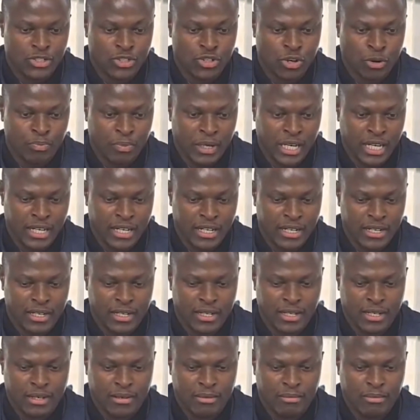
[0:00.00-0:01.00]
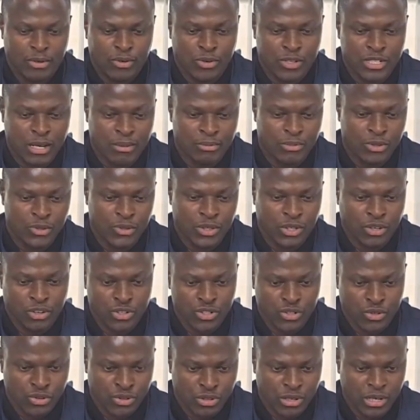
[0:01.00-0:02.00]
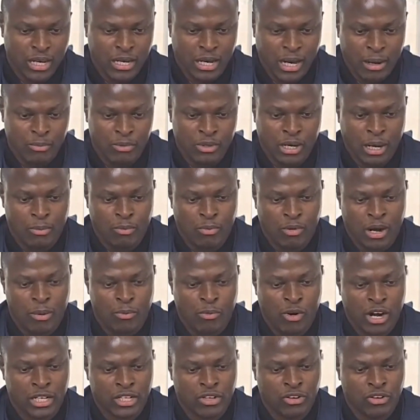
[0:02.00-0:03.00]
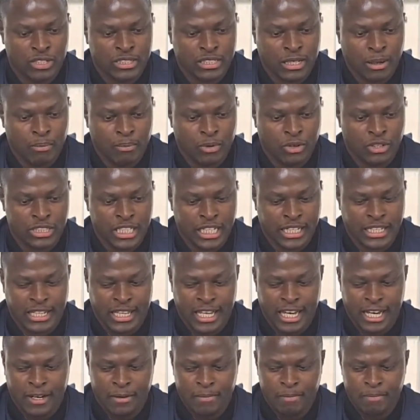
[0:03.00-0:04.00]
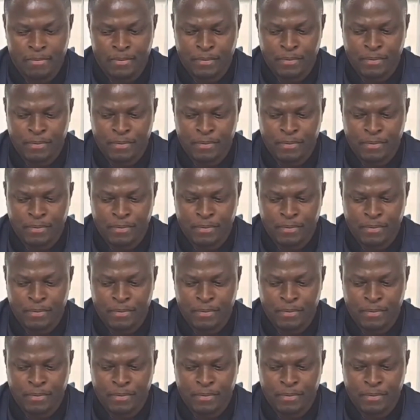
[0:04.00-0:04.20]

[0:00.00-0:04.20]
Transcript: topic, because I'm doing also, I'm working on some project there.